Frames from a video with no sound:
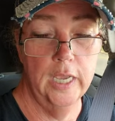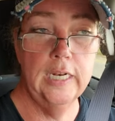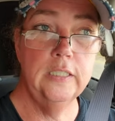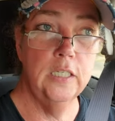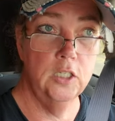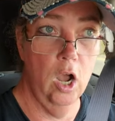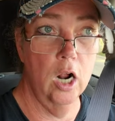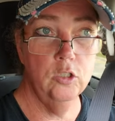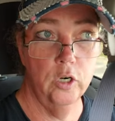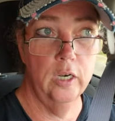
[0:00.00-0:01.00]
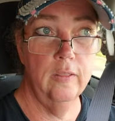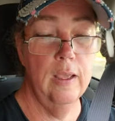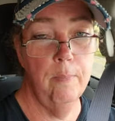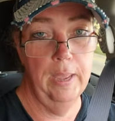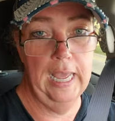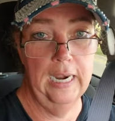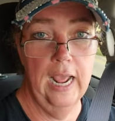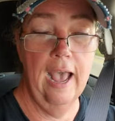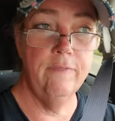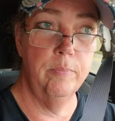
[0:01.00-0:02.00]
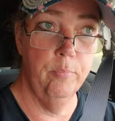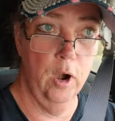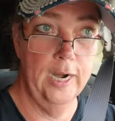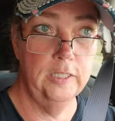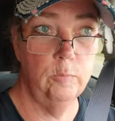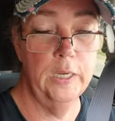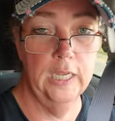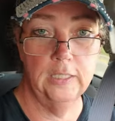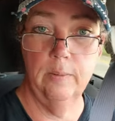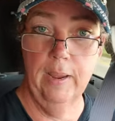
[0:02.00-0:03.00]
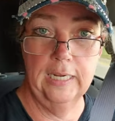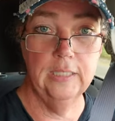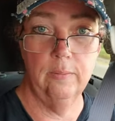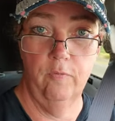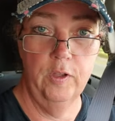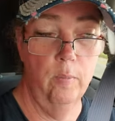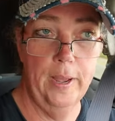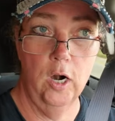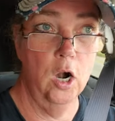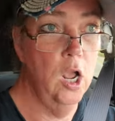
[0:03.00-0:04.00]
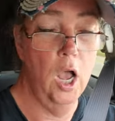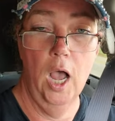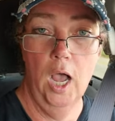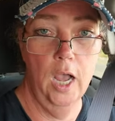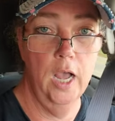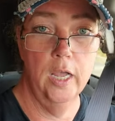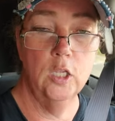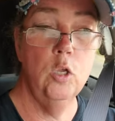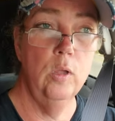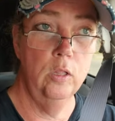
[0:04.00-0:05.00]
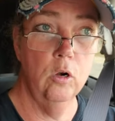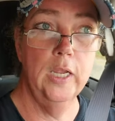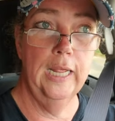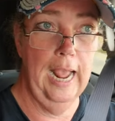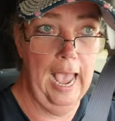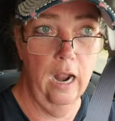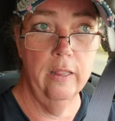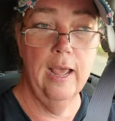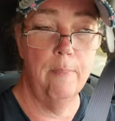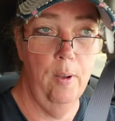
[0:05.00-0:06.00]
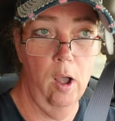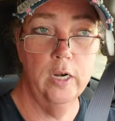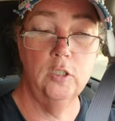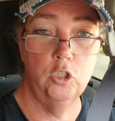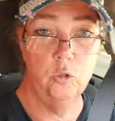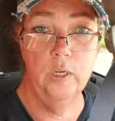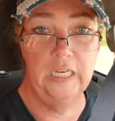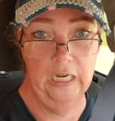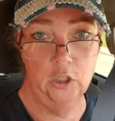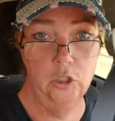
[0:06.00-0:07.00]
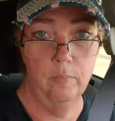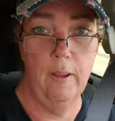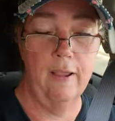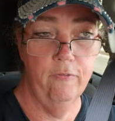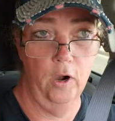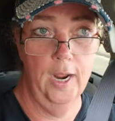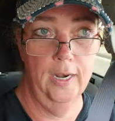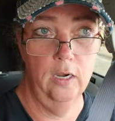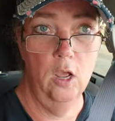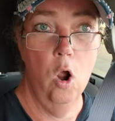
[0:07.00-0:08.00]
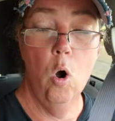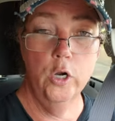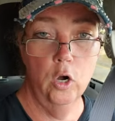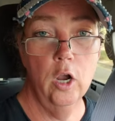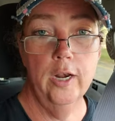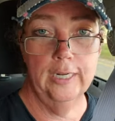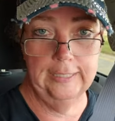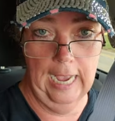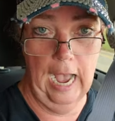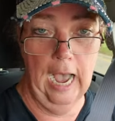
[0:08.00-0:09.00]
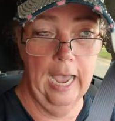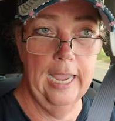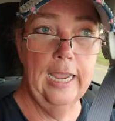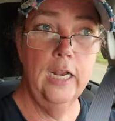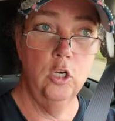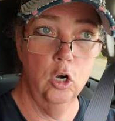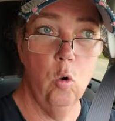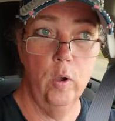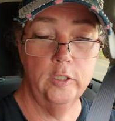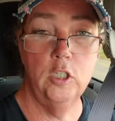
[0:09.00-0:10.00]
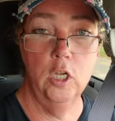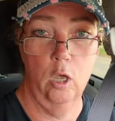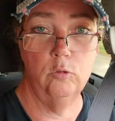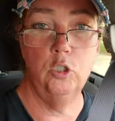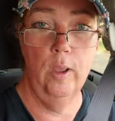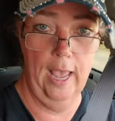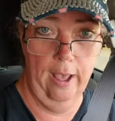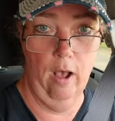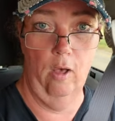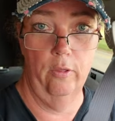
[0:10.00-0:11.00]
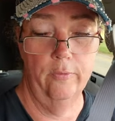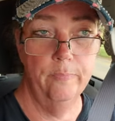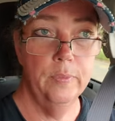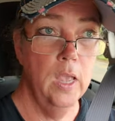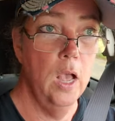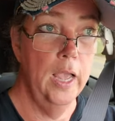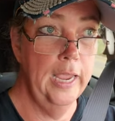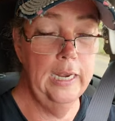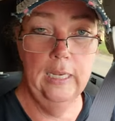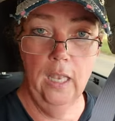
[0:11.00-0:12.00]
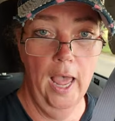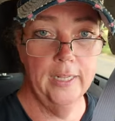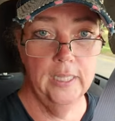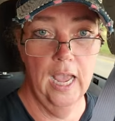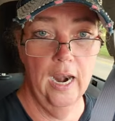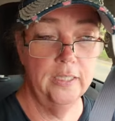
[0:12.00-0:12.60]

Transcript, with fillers: and it's a doctrine that men have embraced because it makes them feel better. Uh-uh. You either get out of that bondage to addiction, my friend, or you're going to die and you're going to go to hell. He didn't like that.